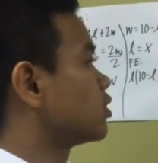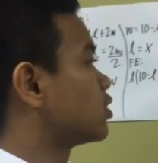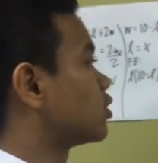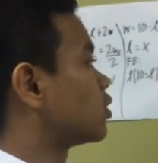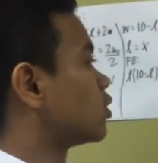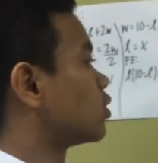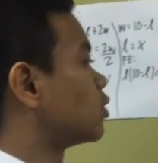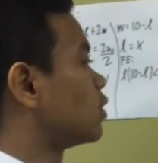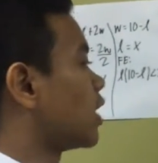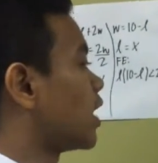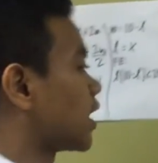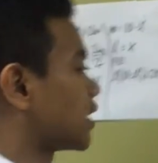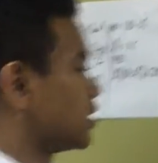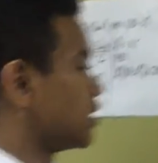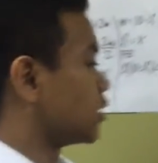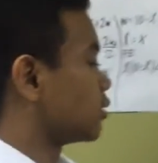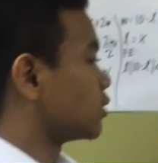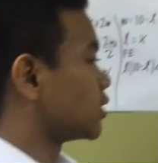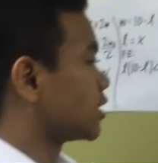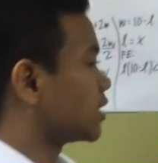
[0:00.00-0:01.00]
so x
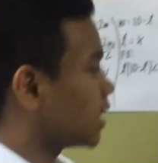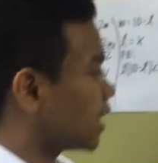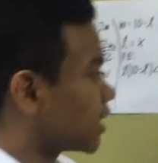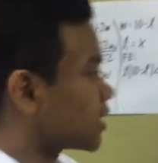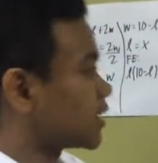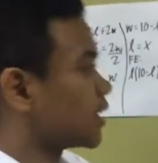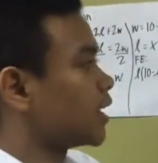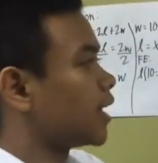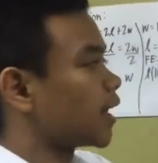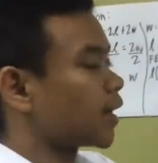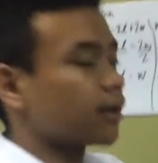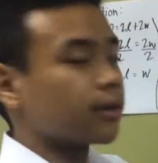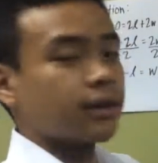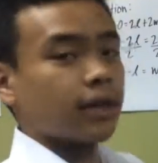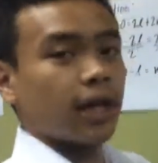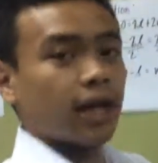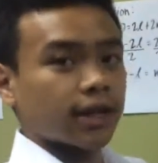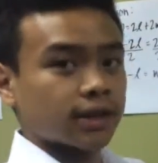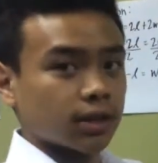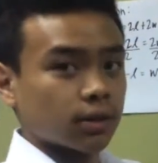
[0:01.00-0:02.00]
equals 6 and
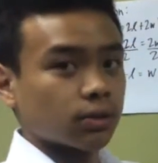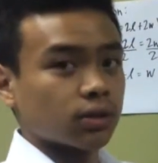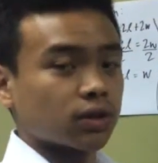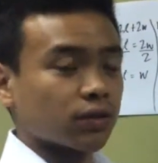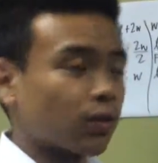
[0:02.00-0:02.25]
x equals